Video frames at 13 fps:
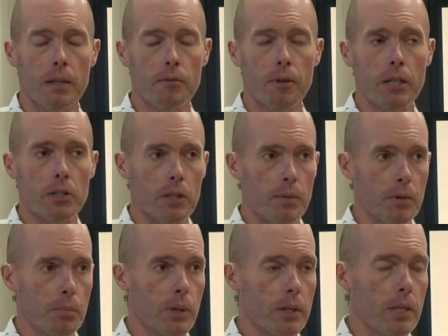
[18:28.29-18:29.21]
invasion of
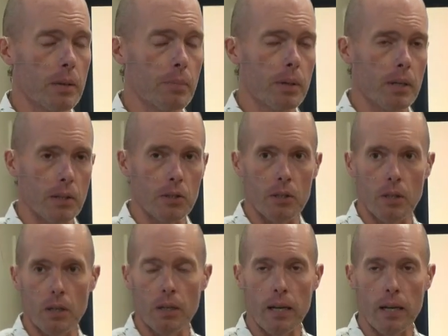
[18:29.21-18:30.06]
the Brittany Peninsula